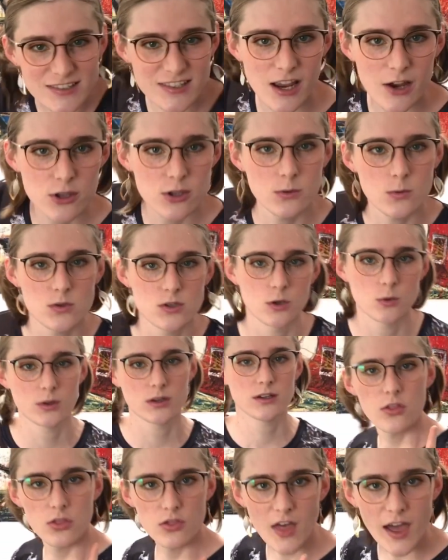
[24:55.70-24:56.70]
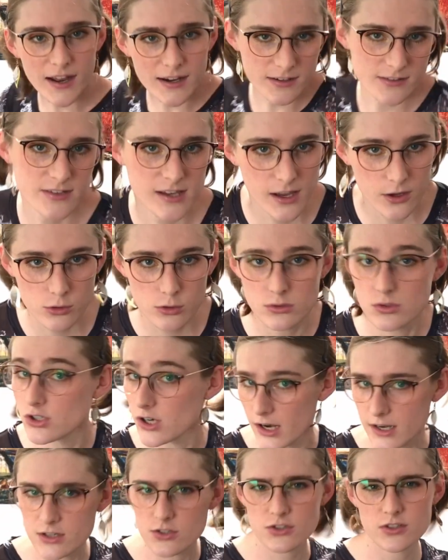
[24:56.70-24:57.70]
how you do it. That is how you
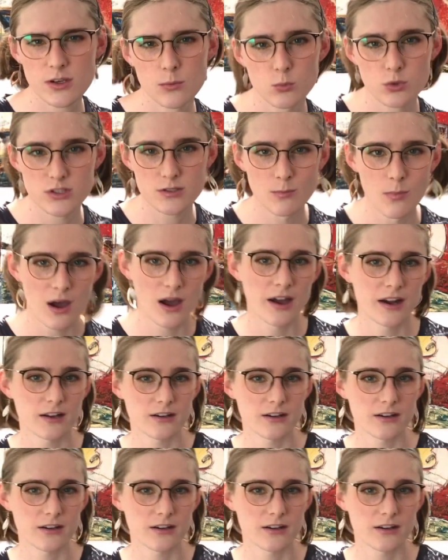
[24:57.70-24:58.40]
change someone's mind.